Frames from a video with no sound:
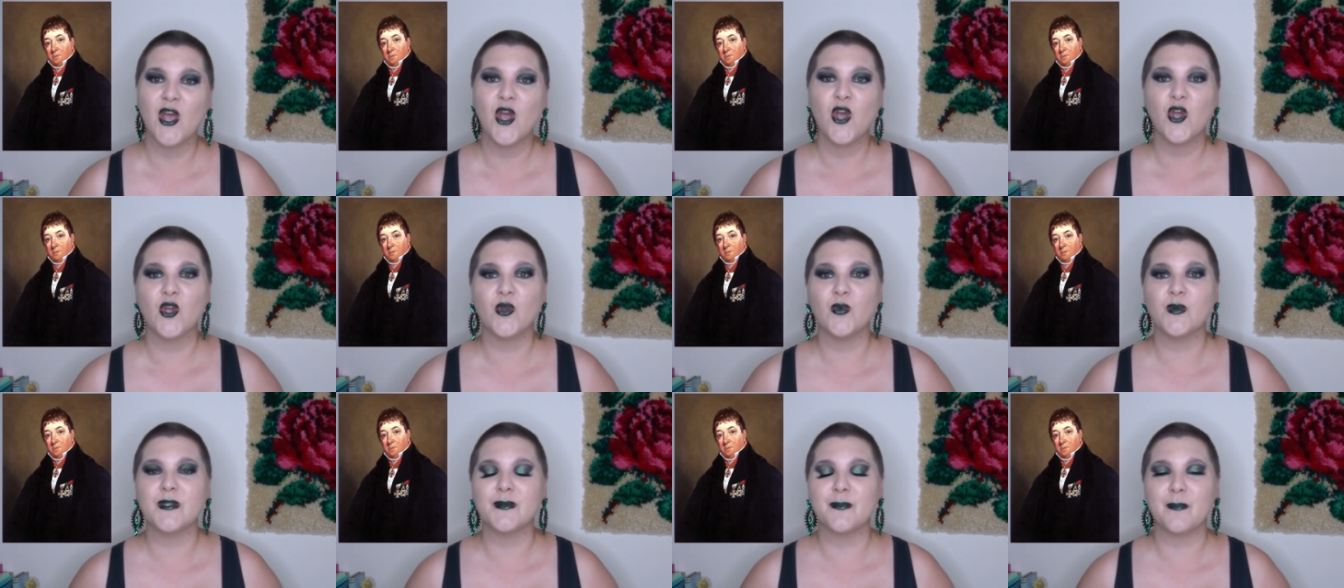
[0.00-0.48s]

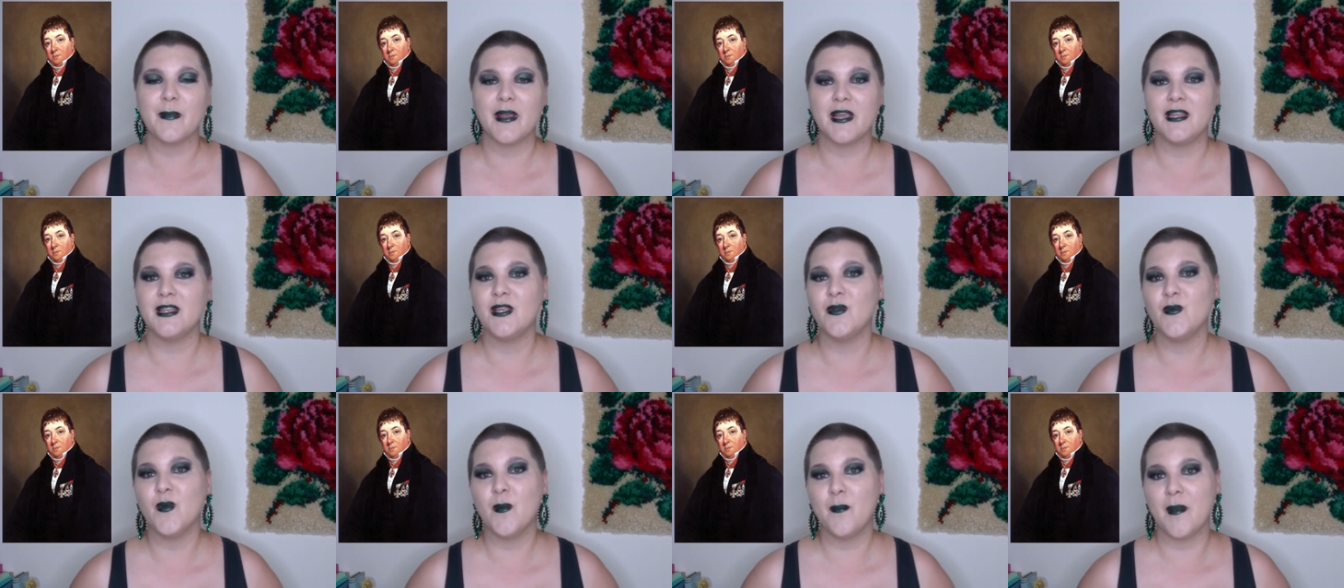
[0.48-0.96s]
who was
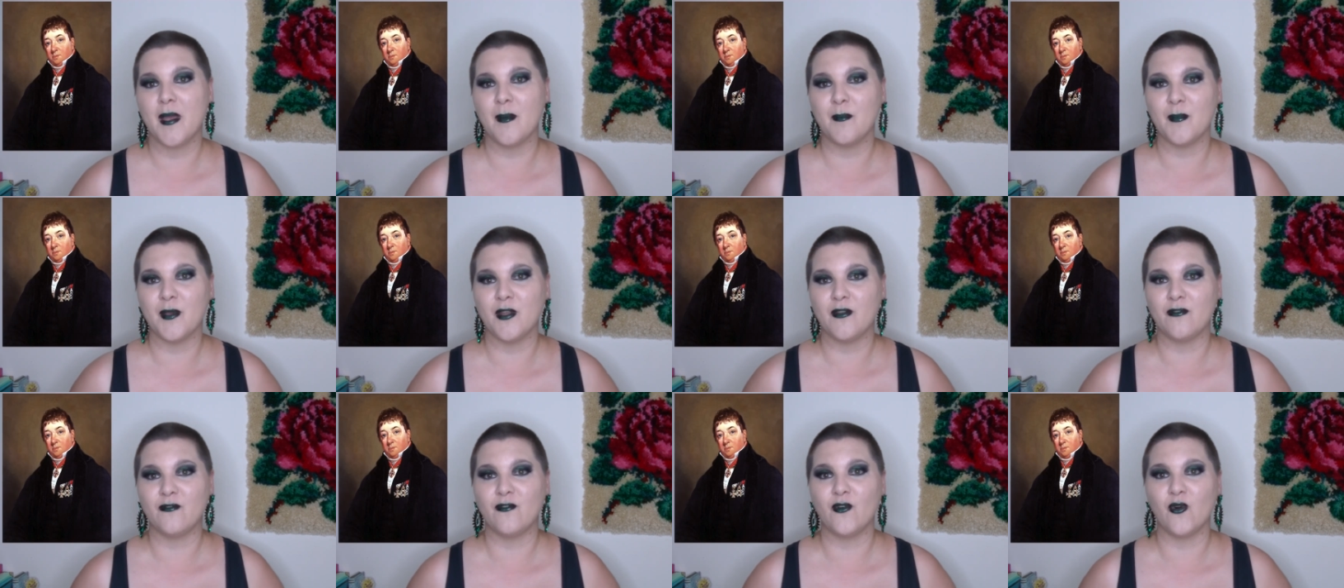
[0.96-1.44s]
mainly
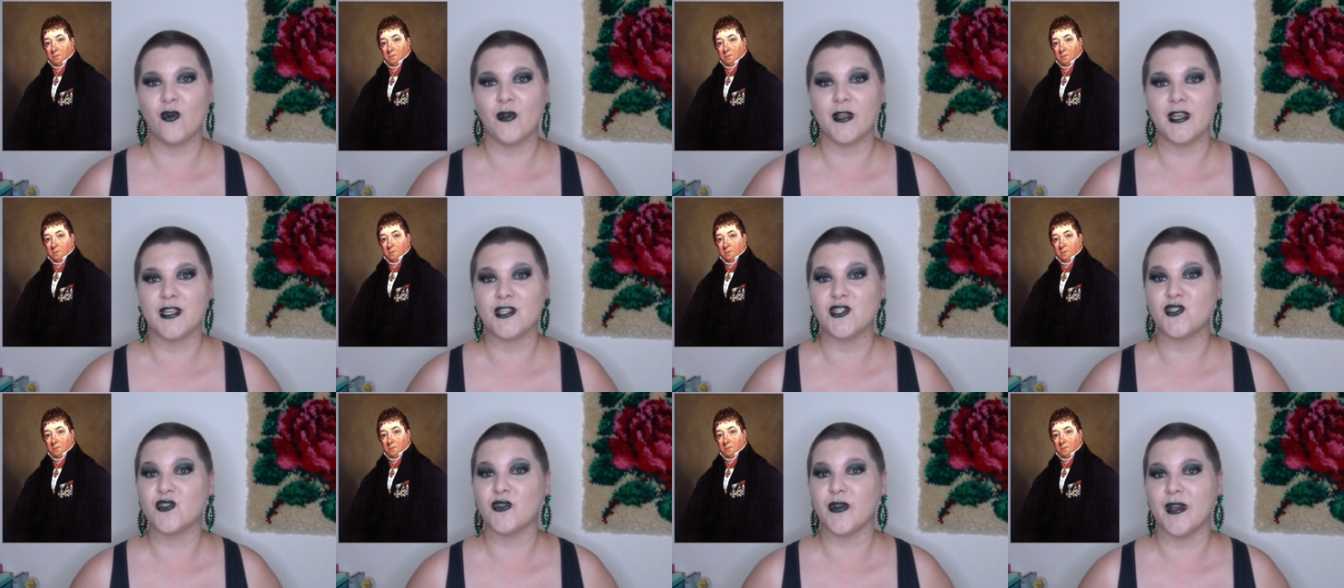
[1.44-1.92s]
remembered for
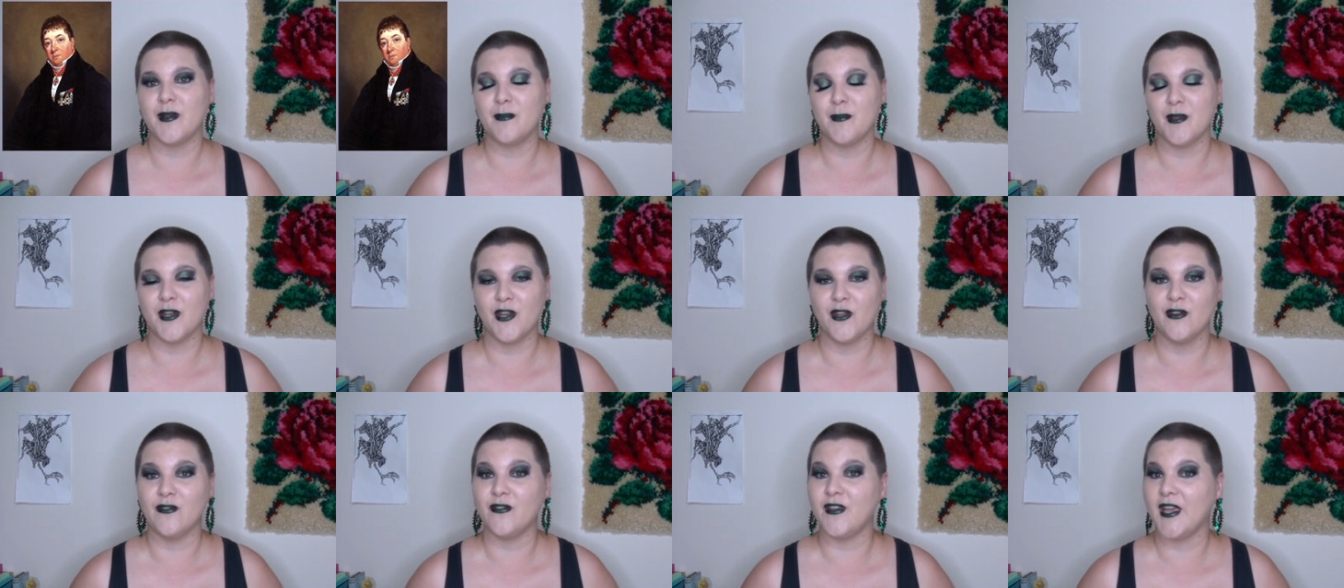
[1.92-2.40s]
his
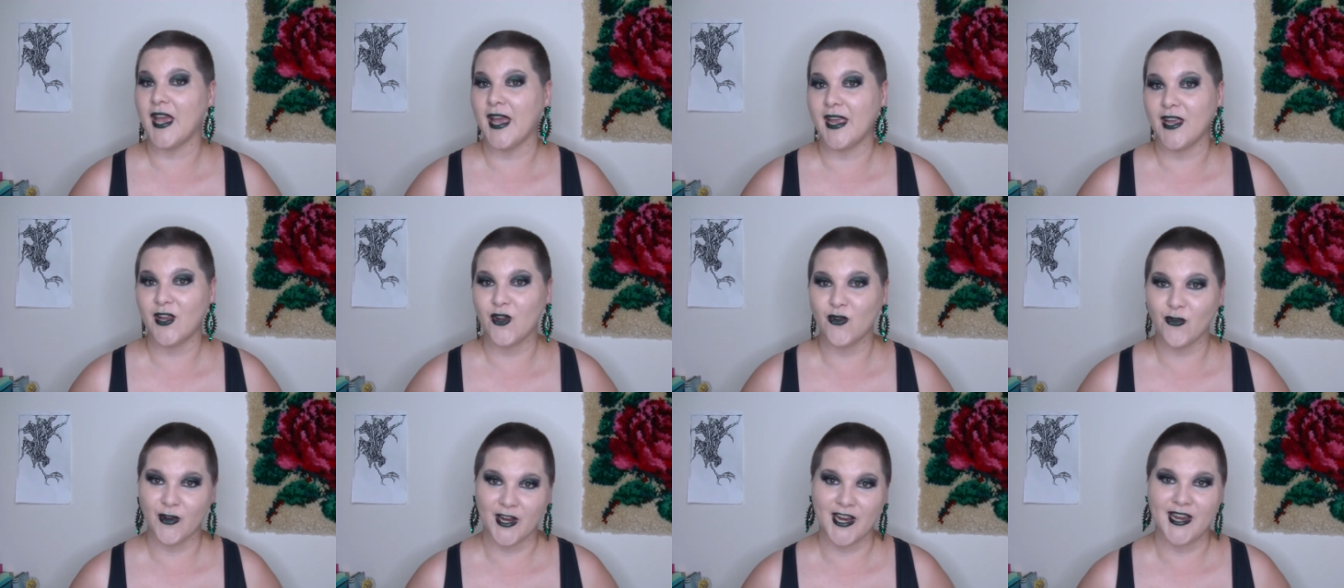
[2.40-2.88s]
treatment of
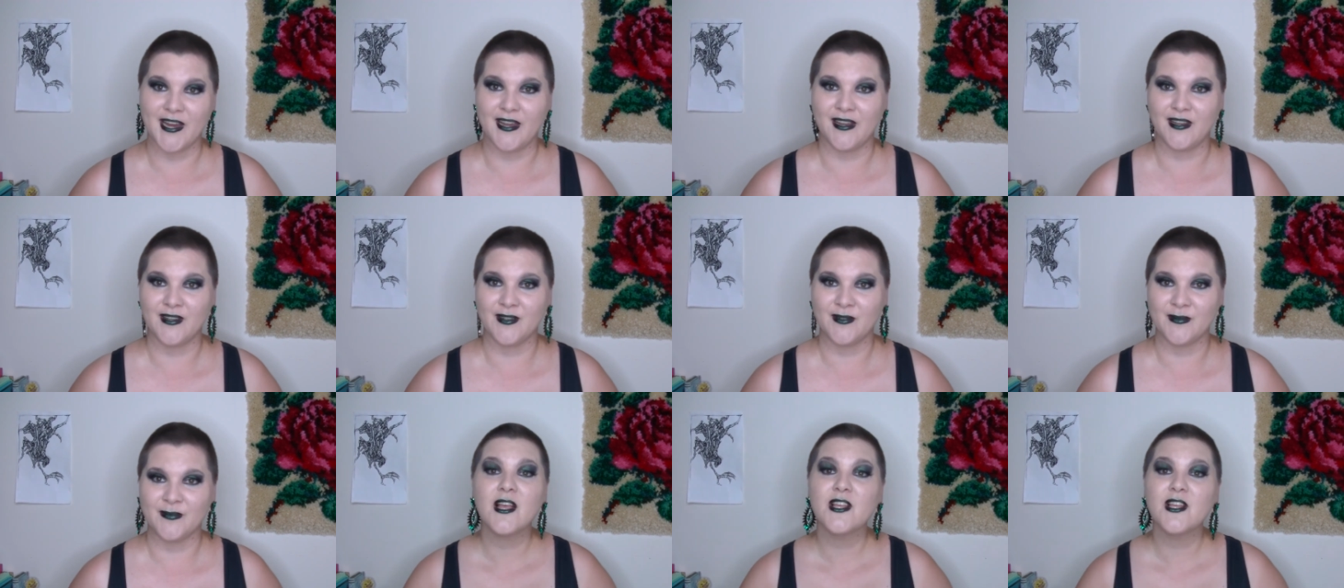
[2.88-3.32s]
gangrene.